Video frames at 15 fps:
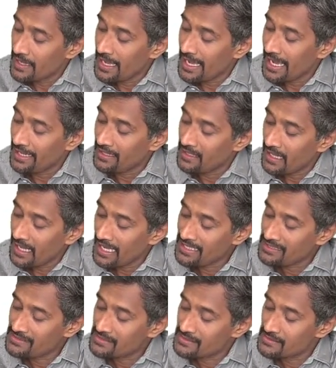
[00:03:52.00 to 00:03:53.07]
and
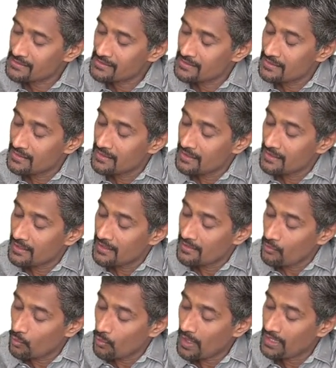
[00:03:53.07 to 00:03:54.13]

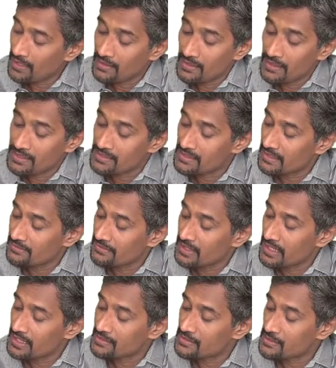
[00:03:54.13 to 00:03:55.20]
S1 is given
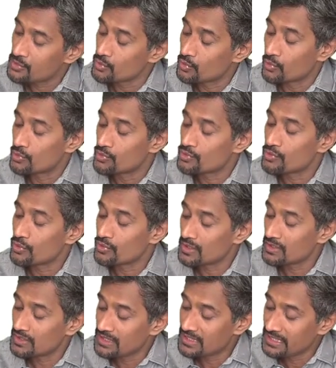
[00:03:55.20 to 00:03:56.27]
as 2. So
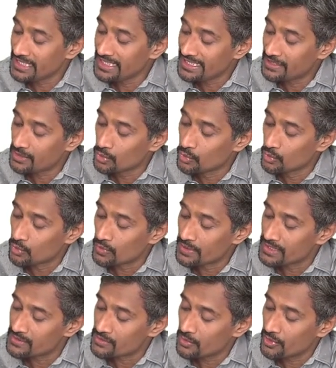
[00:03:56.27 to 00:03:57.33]
the T2
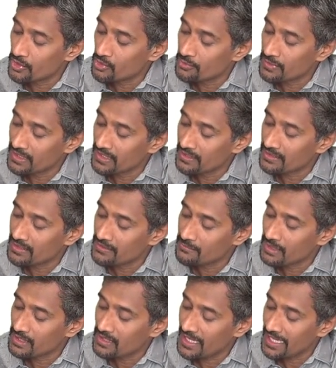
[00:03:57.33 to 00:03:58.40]
is going to be nothing
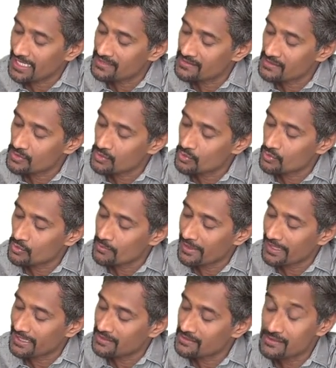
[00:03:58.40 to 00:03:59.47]
but S2
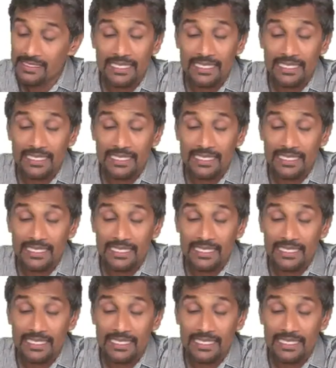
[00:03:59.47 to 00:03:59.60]
minus